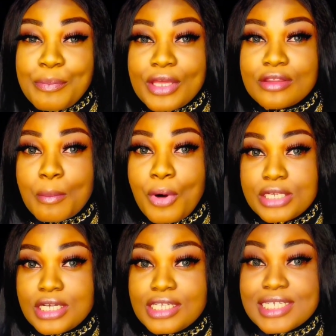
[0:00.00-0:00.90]
type in the
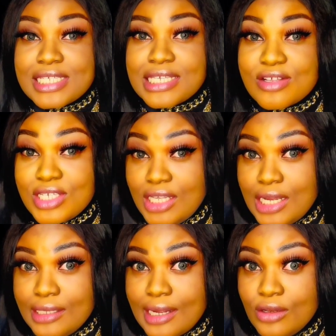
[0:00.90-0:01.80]
particular skill set
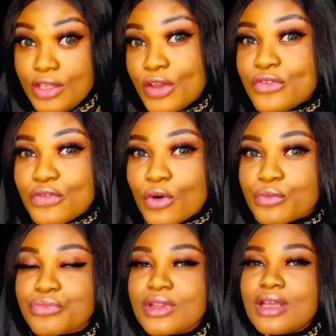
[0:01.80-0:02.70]
that they are looking
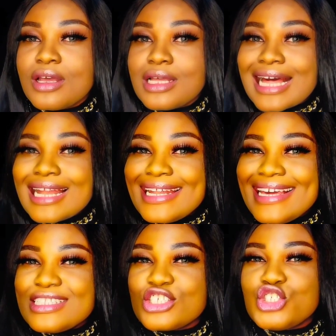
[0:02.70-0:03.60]
for,
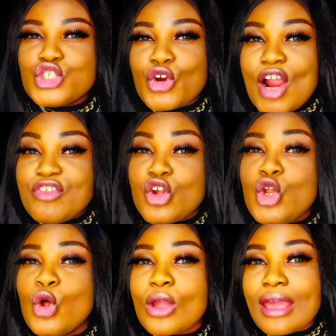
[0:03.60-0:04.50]
click the
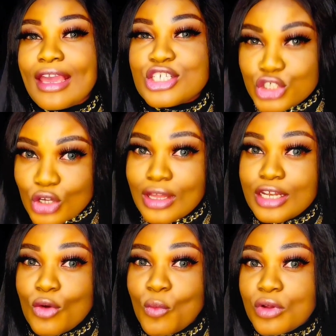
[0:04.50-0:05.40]
geographical location
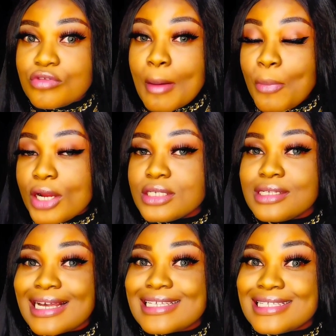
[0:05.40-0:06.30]
that they want that
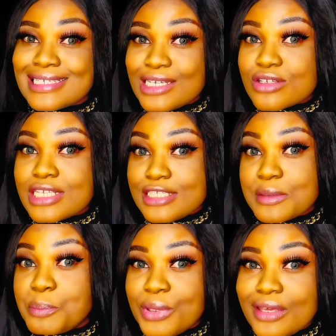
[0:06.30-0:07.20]
particular skill
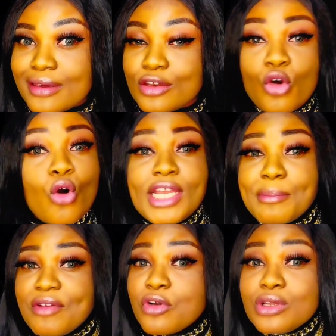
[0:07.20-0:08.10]
set to be in, or
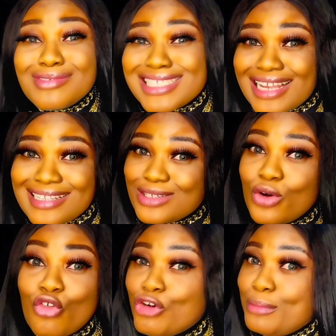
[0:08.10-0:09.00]
they might even decide
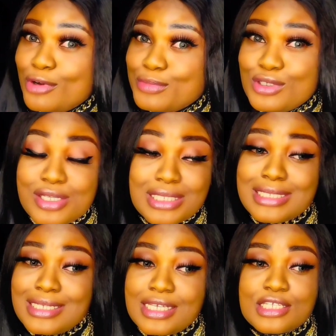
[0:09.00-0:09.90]
to go remote, because
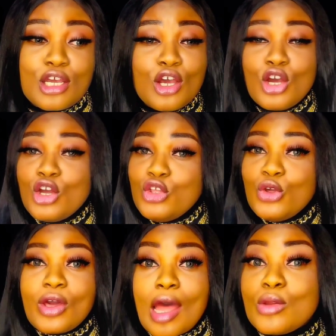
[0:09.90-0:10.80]
these days
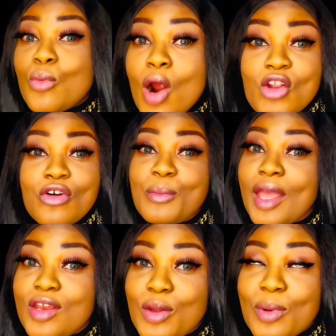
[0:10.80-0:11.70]
you can work
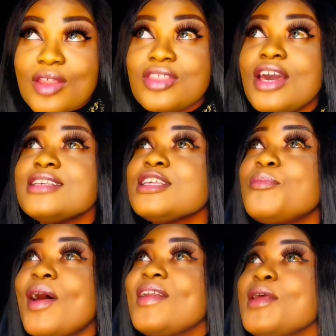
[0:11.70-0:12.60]
from anywhere thanks
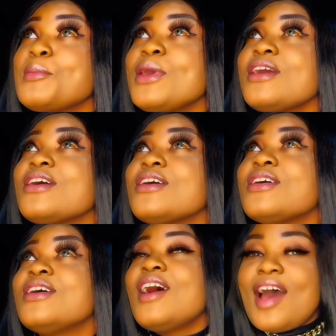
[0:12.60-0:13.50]
to the pandemic